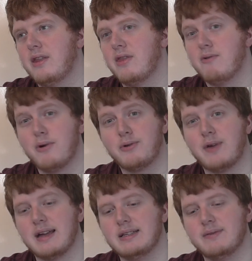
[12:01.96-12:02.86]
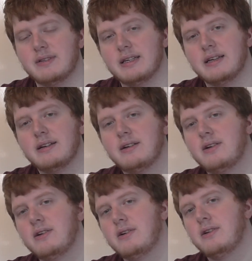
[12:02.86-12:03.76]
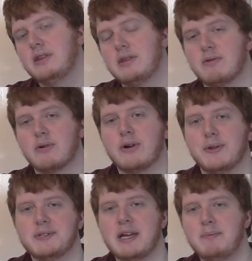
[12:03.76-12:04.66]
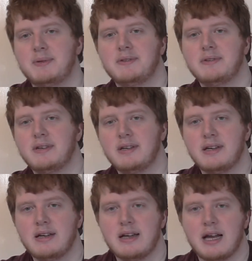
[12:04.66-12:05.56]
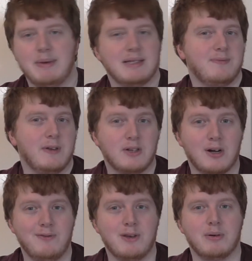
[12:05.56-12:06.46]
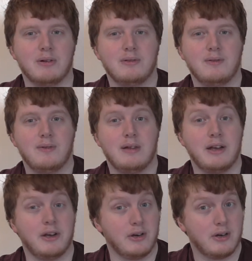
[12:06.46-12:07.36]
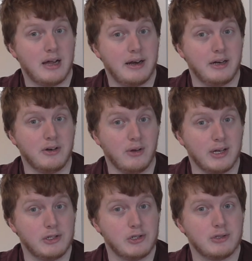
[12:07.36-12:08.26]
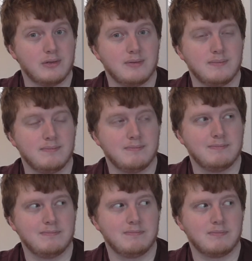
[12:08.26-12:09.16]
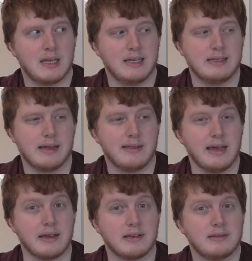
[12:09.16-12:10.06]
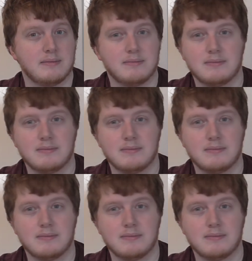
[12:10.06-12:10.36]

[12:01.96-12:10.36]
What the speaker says: their own creativity, their own concepts. And it makes them feel comfortable and acknowledged. At least I think.